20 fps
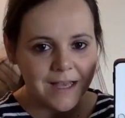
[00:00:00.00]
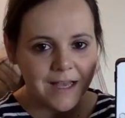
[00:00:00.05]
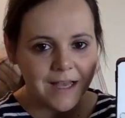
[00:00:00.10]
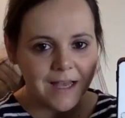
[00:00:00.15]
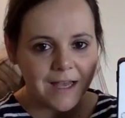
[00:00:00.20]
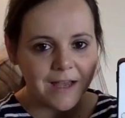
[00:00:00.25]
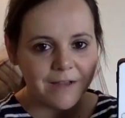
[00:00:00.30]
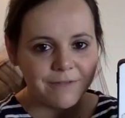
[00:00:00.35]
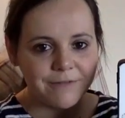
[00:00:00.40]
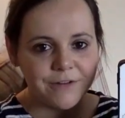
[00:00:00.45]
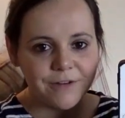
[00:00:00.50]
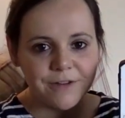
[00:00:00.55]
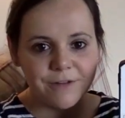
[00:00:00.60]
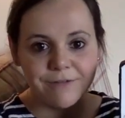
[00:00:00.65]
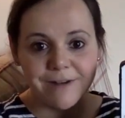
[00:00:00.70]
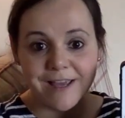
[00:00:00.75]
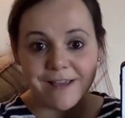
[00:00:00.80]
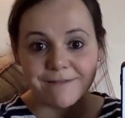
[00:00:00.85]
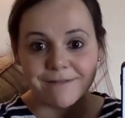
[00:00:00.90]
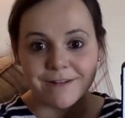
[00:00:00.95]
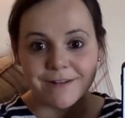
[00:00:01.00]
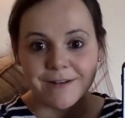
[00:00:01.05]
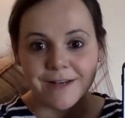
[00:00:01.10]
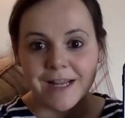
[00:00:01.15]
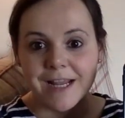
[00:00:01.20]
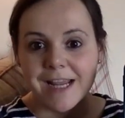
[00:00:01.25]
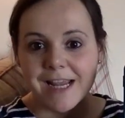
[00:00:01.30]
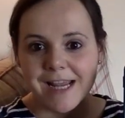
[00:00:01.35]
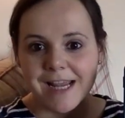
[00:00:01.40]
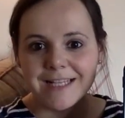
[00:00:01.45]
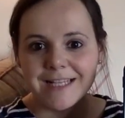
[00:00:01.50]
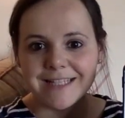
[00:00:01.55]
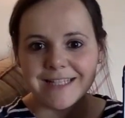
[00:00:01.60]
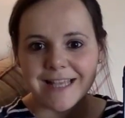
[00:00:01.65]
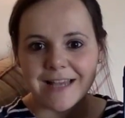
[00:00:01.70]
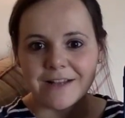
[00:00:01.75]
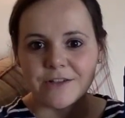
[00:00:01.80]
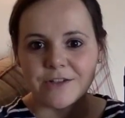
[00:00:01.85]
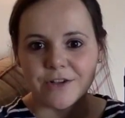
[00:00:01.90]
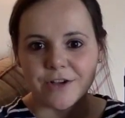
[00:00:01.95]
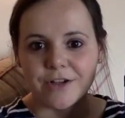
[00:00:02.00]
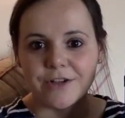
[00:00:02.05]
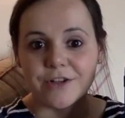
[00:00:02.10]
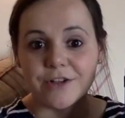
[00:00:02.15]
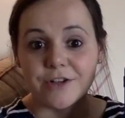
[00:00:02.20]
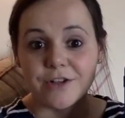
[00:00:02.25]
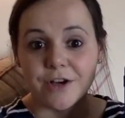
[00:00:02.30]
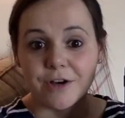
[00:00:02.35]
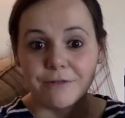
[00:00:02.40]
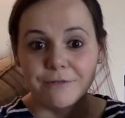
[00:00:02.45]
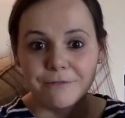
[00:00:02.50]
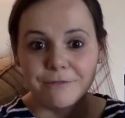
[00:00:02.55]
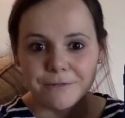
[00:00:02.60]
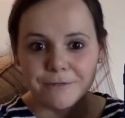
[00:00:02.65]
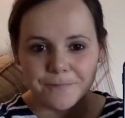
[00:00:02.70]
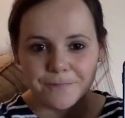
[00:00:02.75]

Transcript: After the raven, he sent out a dove